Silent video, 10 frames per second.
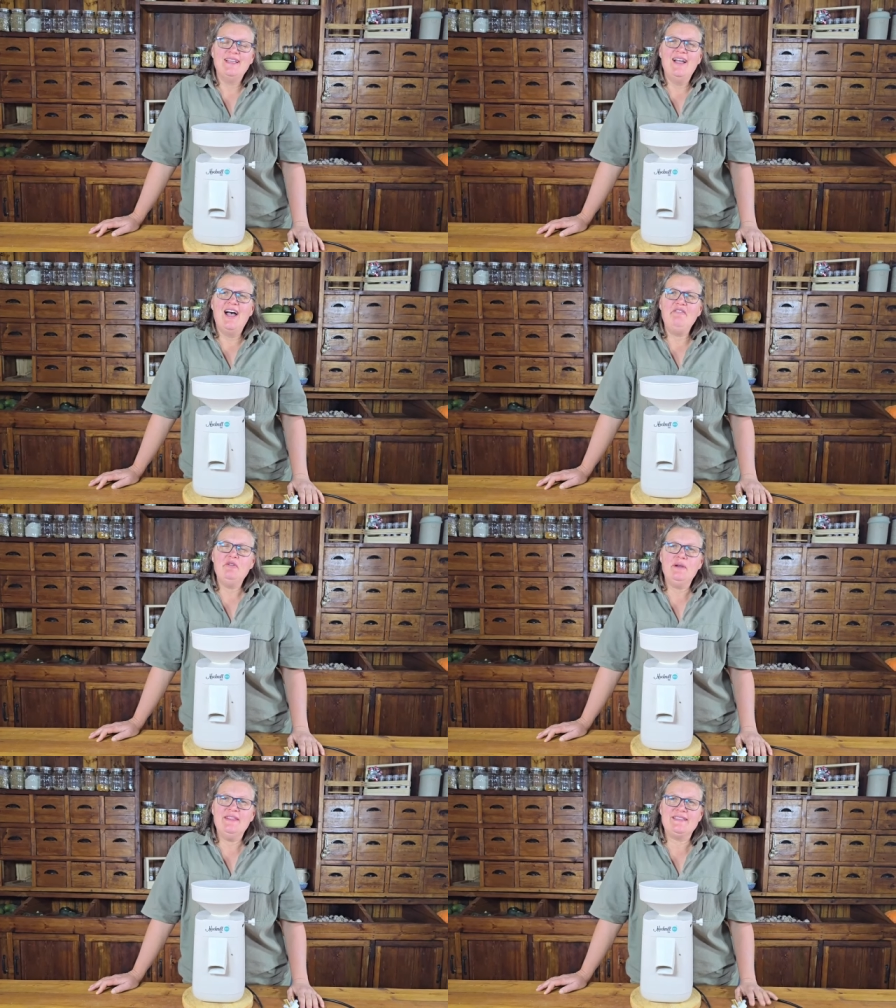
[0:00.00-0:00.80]
Hi
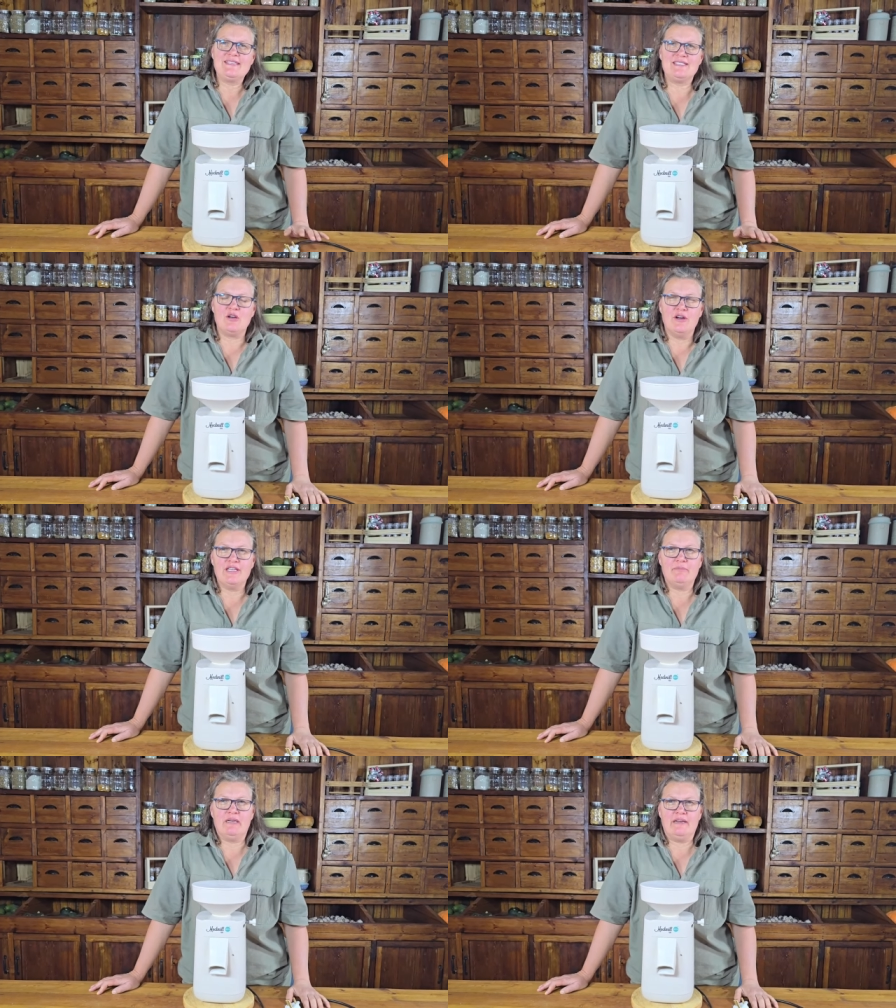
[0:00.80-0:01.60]
everyone, this is
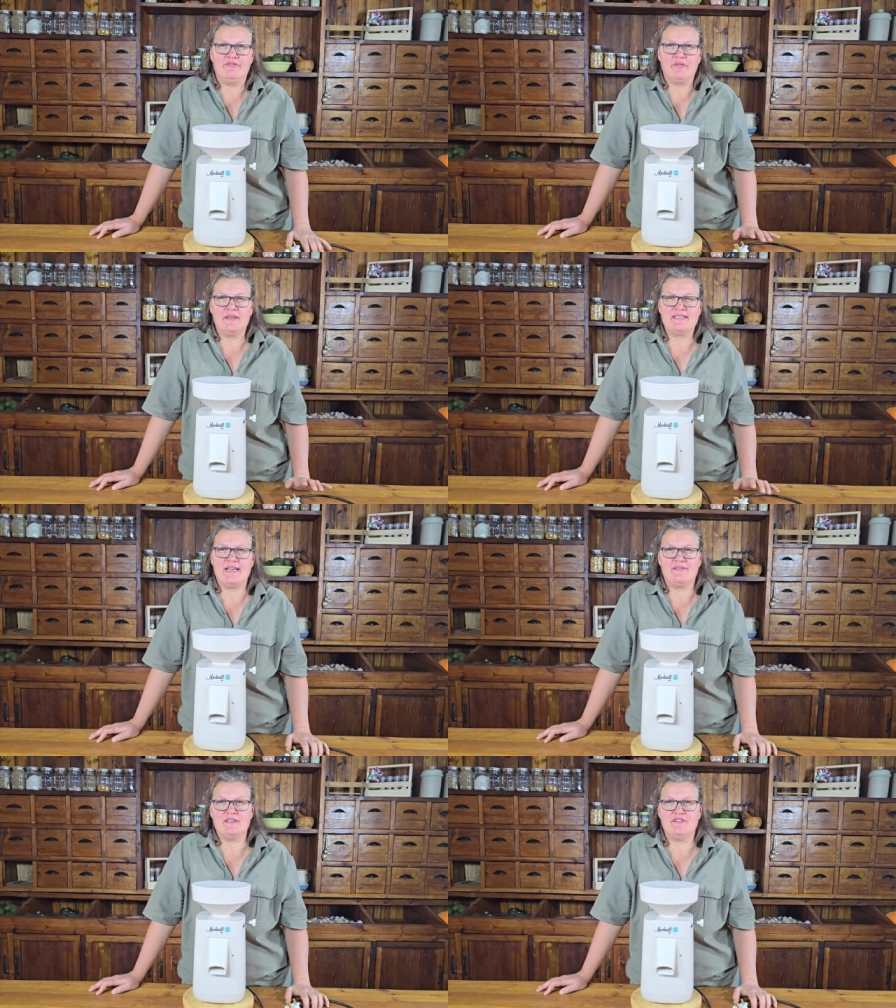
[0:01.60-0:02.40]
Tanya Milan from the
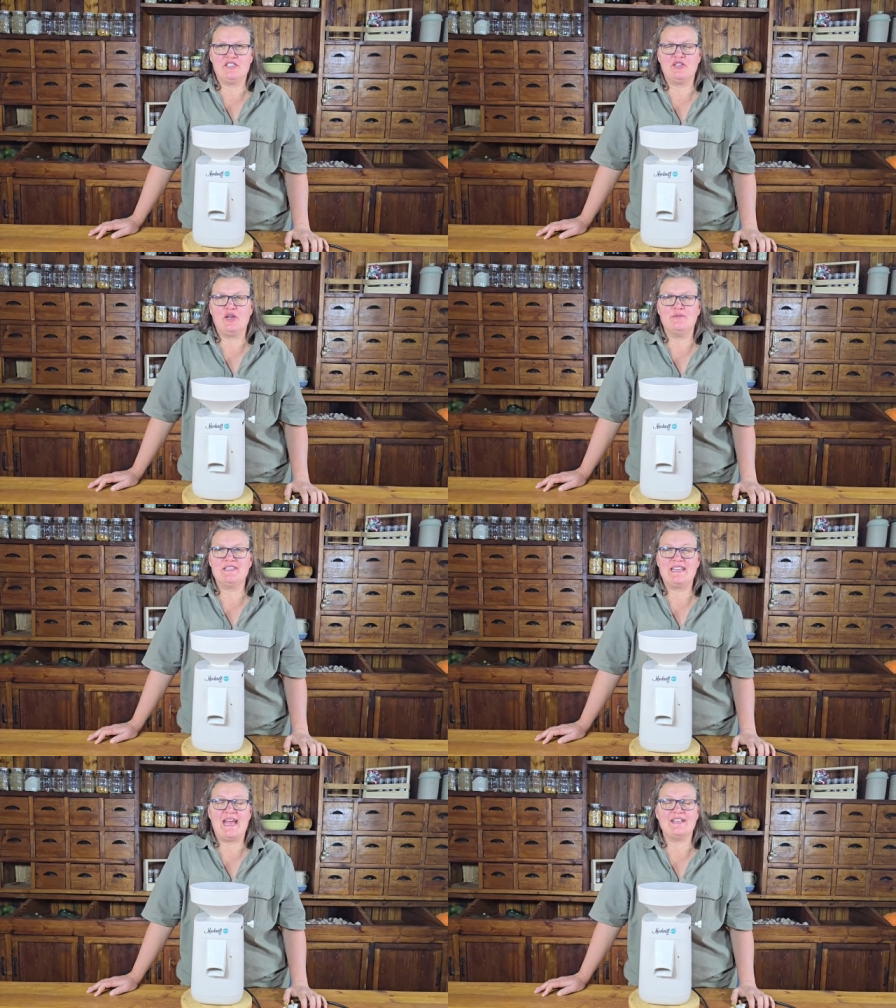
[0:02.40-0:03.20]
Self-Sufficient
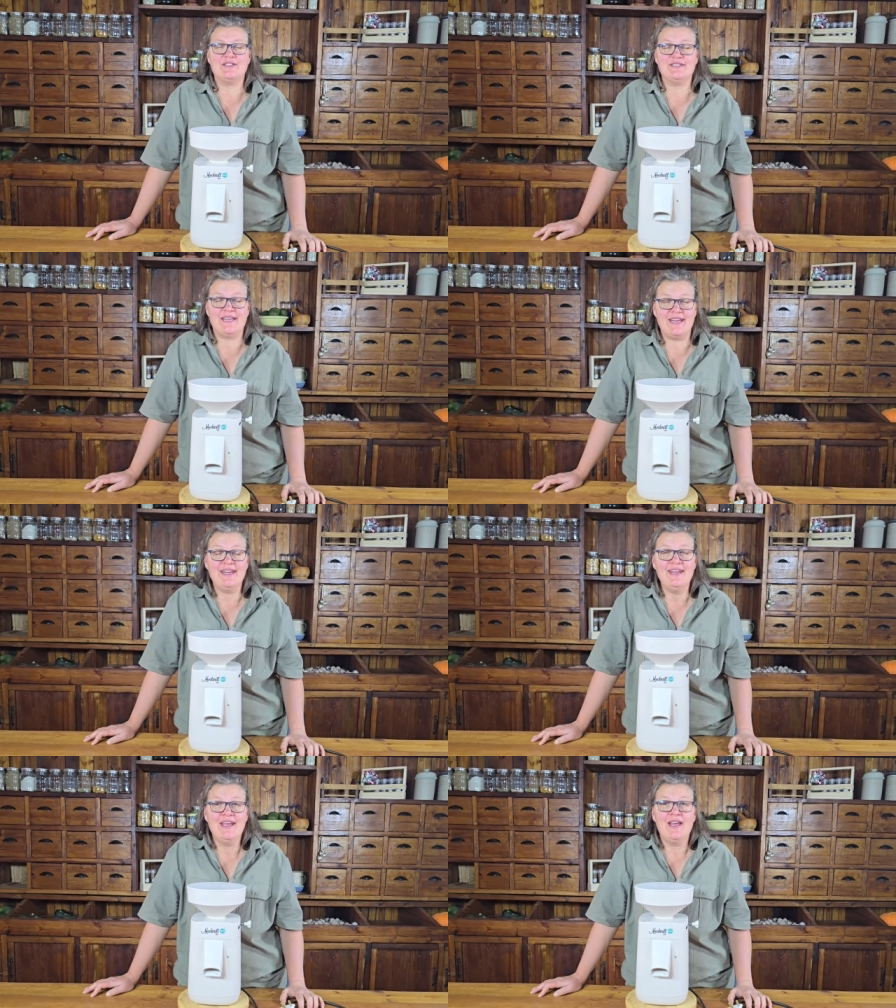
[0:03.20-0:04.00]
Homestead, and
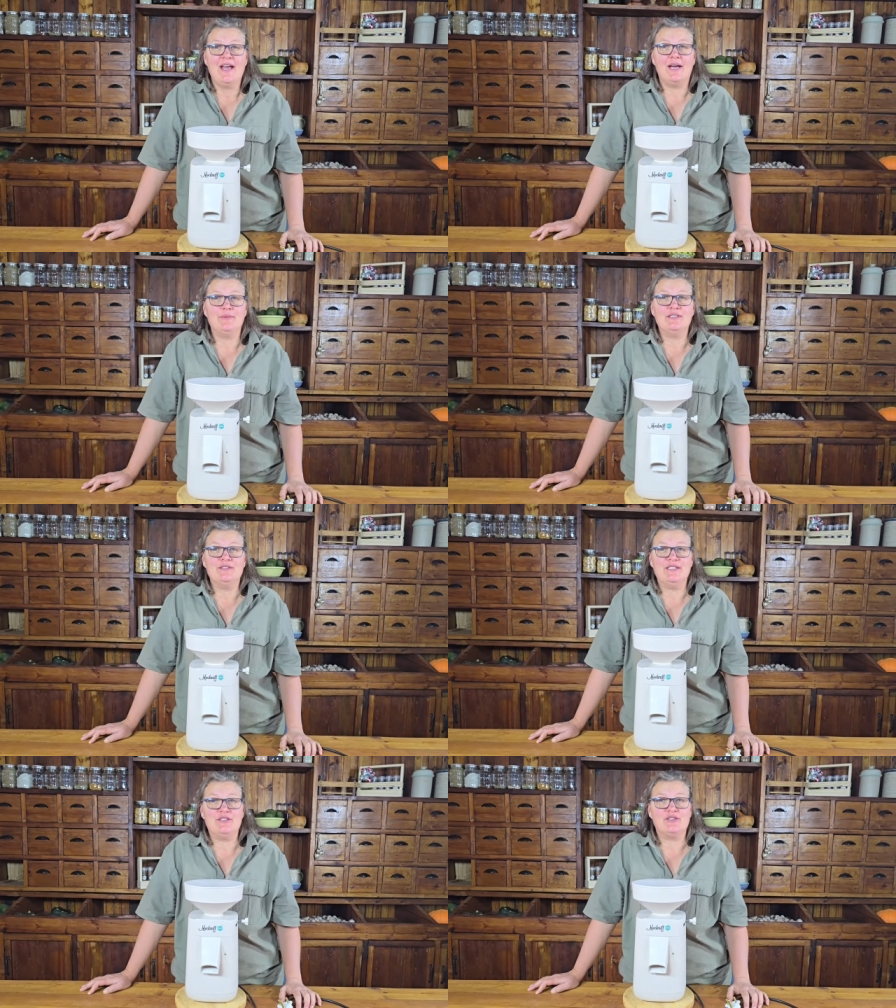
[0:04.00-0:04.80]
today I want
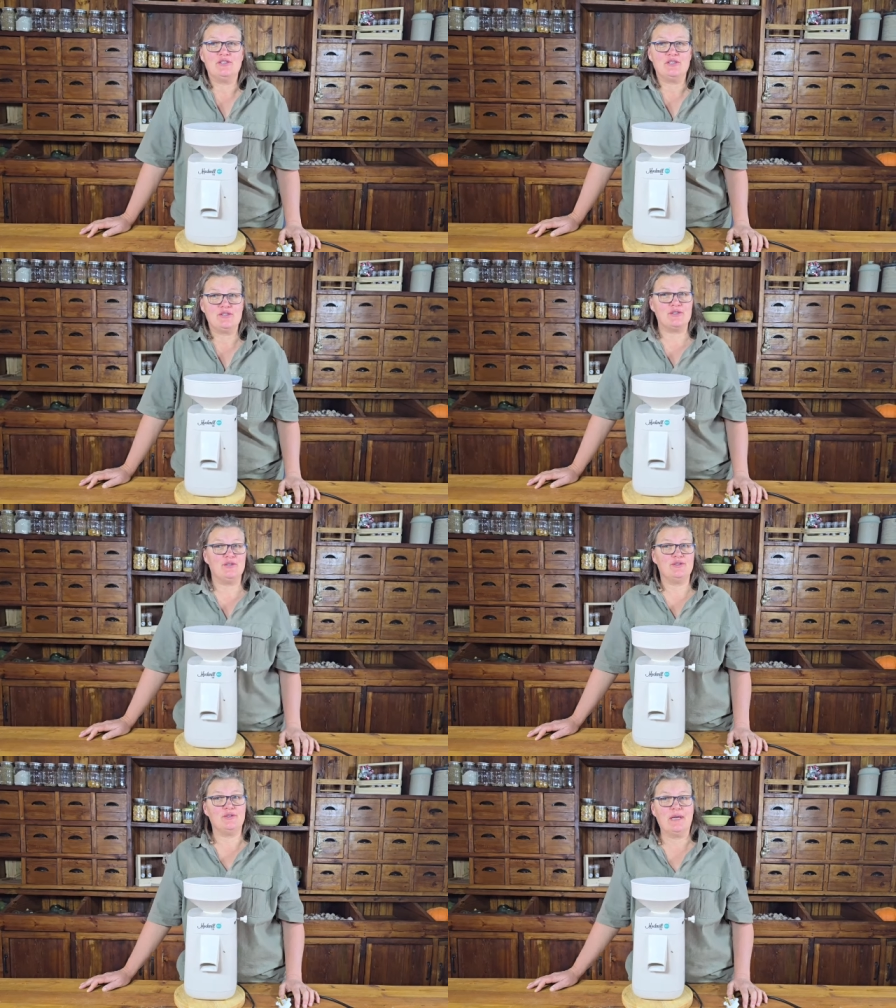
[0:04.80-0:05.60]
to introduce you
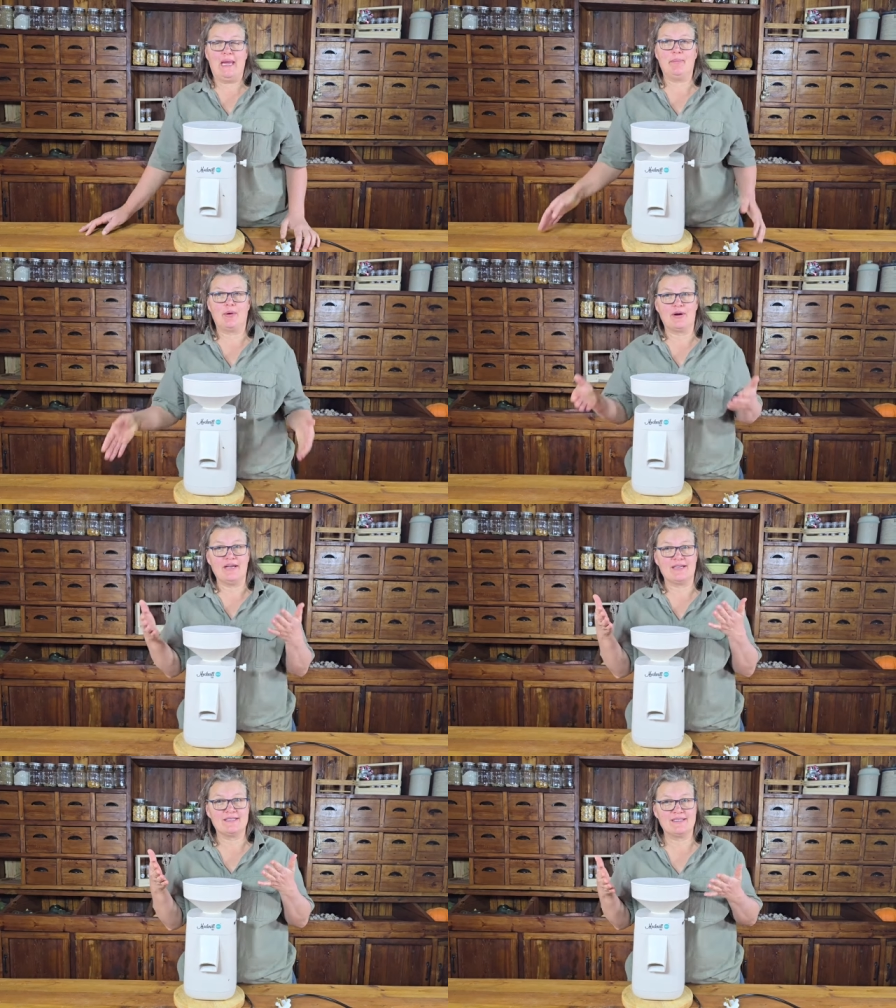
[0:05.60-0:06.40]
to a
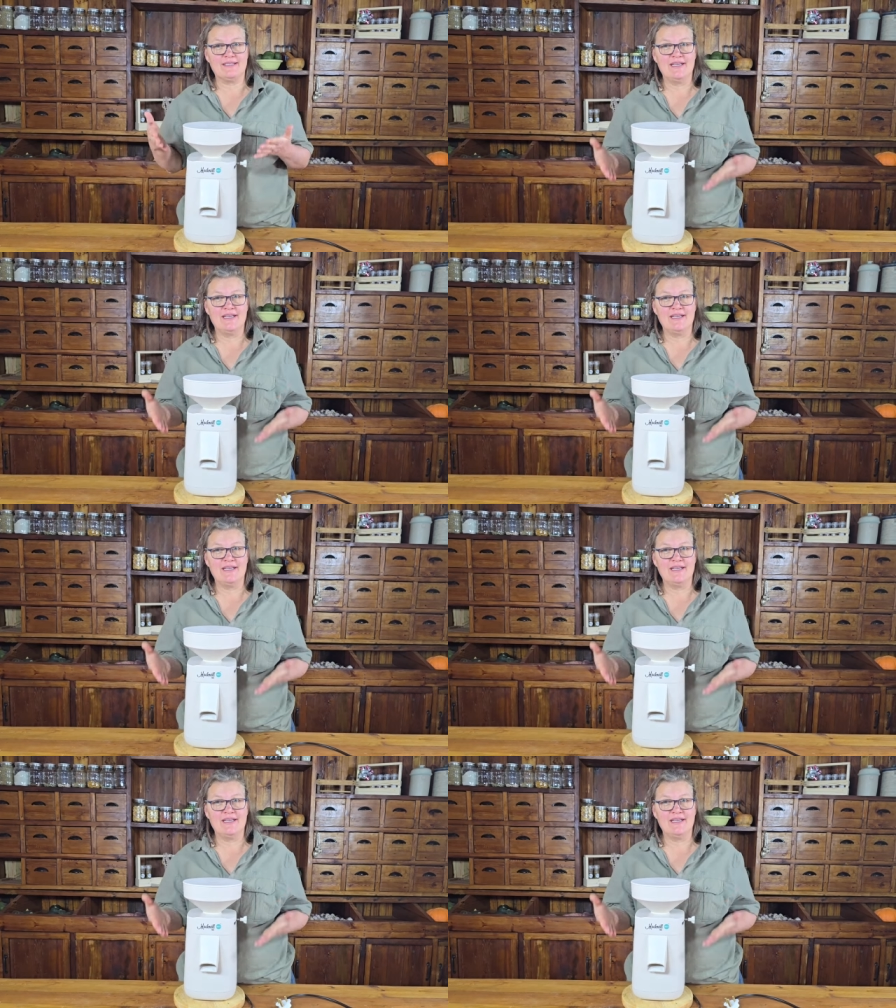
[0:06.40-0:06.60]
product.